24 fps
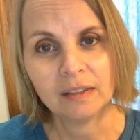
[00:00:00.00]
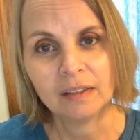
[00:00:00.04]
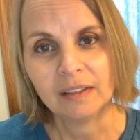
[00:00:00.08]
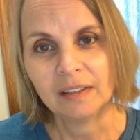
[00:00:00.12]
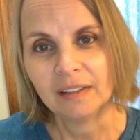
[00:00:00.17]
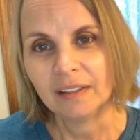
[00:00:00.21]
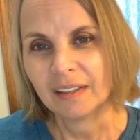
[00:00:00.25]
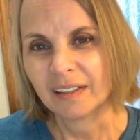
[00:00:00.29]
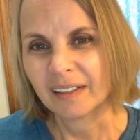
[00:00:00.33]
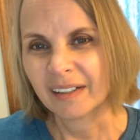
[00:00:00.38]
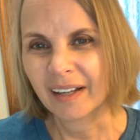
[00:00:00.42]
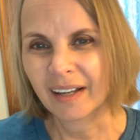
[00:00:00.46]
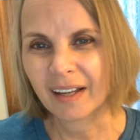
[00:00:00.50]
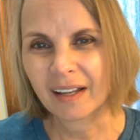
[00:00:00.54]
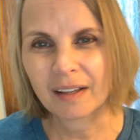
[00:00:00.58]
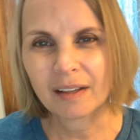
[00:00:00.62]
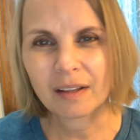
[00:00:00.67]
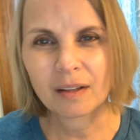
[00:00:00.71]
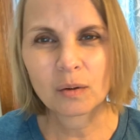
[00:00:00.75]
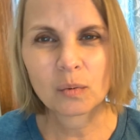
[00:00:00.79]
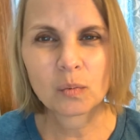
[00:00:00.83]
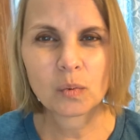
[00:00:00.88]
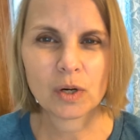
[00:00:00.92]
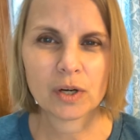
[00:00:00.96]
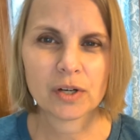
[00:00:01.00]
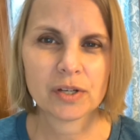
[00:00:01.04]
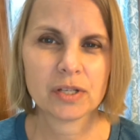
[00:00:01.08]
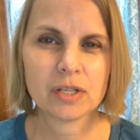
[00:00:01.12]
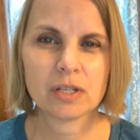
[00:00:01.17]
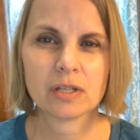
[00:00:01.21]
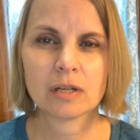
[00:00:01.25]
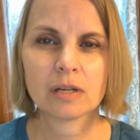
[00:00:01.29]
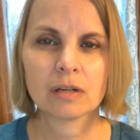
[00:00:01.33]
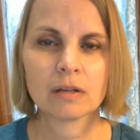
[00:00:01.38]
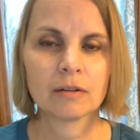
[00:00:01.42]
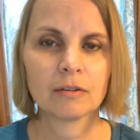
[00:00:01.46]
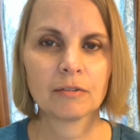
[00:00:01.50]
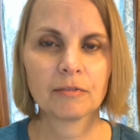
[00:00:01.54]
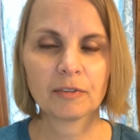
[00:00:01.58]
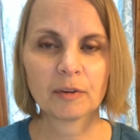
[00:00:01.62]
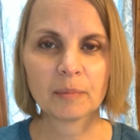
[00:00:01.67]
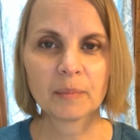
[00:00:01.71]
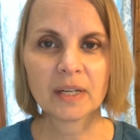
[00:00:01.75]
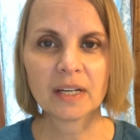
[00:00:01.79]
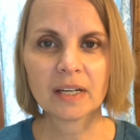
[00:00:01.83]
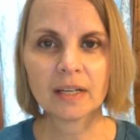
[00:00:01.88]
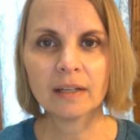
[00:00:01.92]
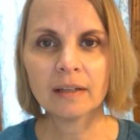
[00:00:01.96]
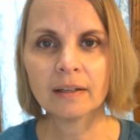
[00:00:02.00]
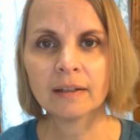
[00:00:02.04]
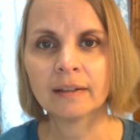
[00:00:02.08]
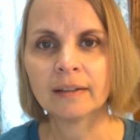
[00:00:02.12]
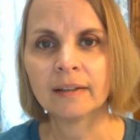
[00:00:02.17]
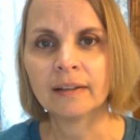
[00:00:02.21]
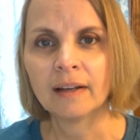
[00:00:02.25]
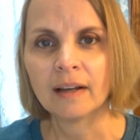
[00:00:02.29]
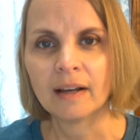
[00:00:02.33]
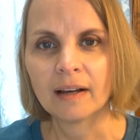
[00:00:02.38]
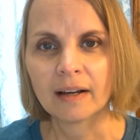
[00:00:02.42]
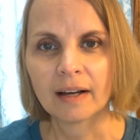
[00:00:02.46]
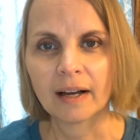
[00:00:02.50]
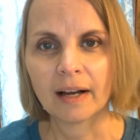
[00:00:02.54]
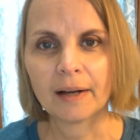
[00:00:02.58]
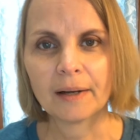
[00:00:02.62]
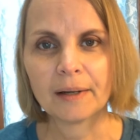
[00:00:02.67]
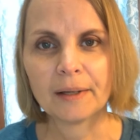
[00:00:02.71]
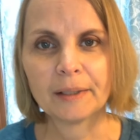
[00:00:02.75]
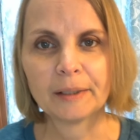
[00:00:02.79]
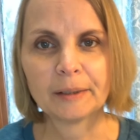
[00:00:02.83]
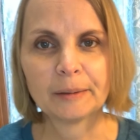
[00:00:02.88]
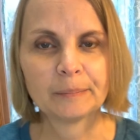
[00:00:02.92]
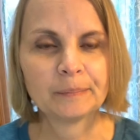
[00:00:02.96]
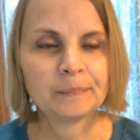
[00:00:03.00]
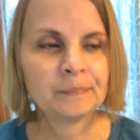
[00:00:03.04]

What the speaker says: like the worst for me. I'll